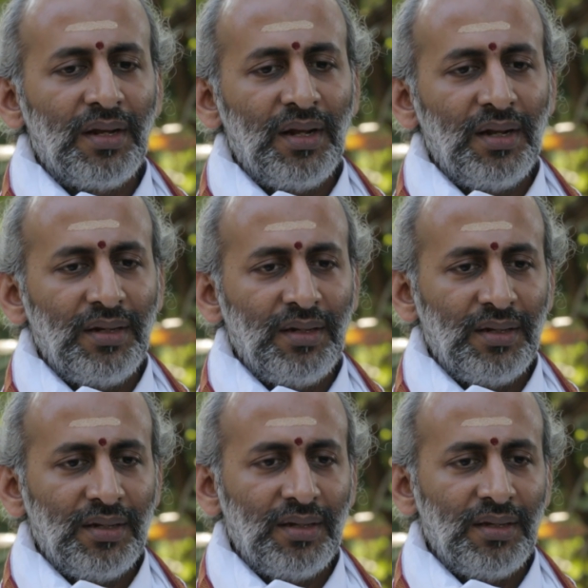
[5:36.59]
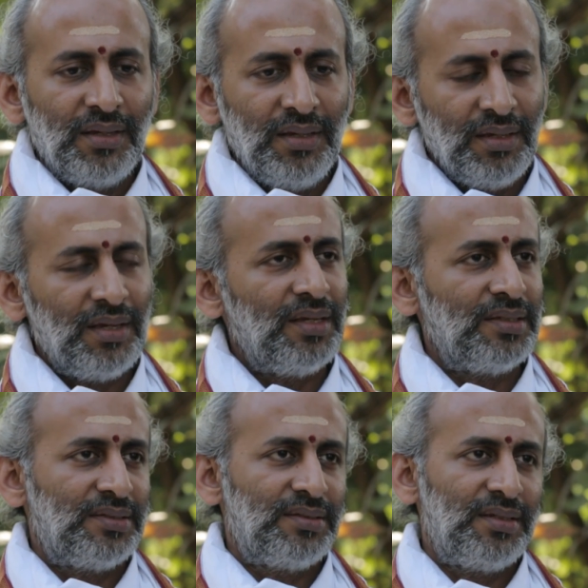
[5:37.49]
and he
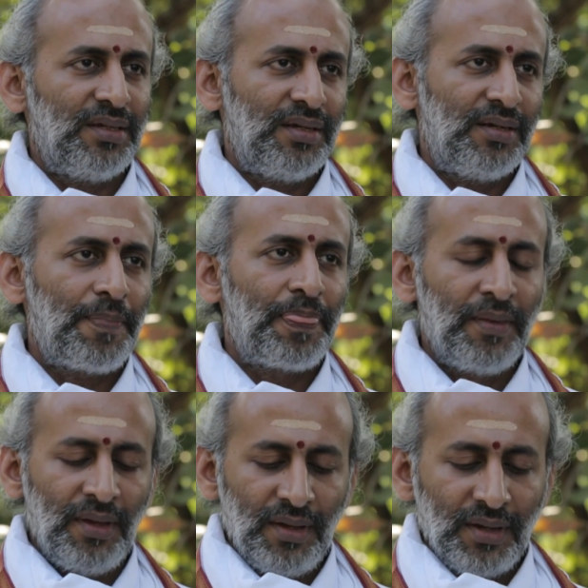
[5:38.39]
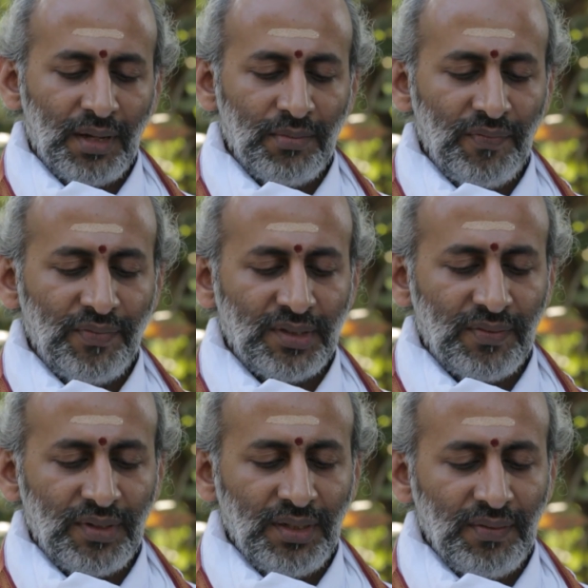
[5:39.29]
has come up with
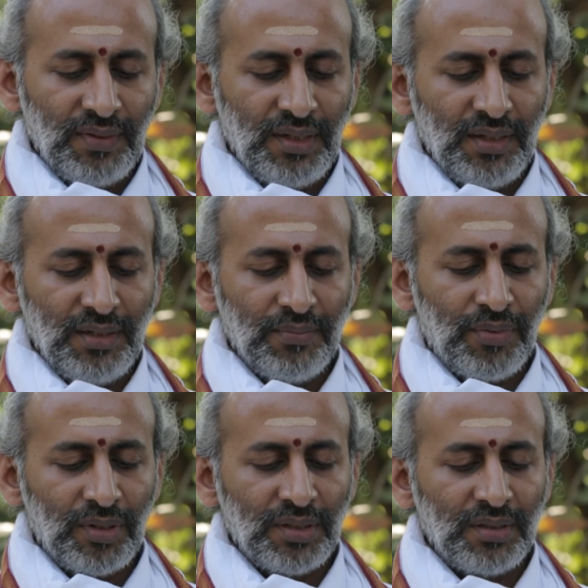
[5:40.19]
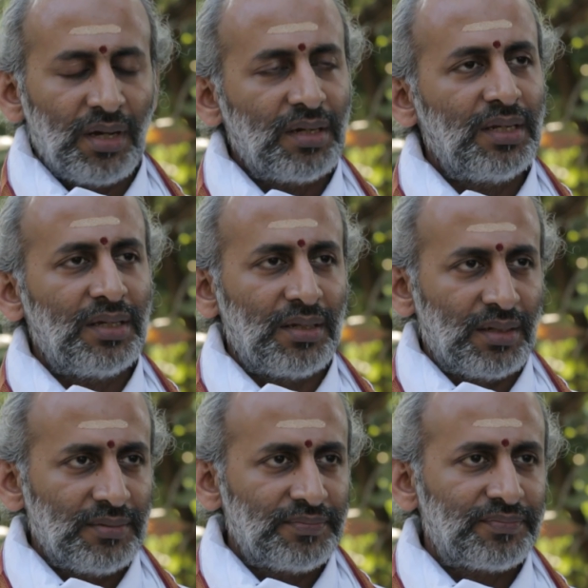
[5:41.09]
a very, very important article